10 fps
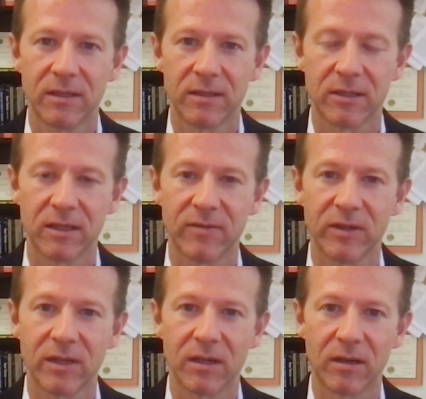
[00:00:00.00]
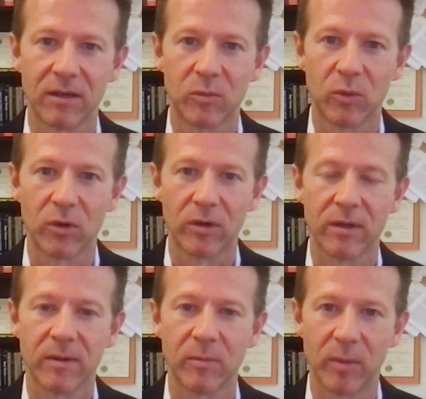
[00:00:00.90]
significant
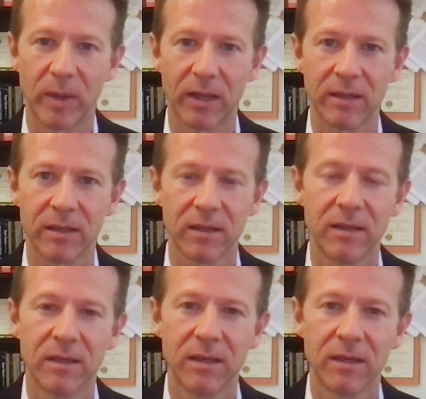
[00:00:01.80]
onboard propellant,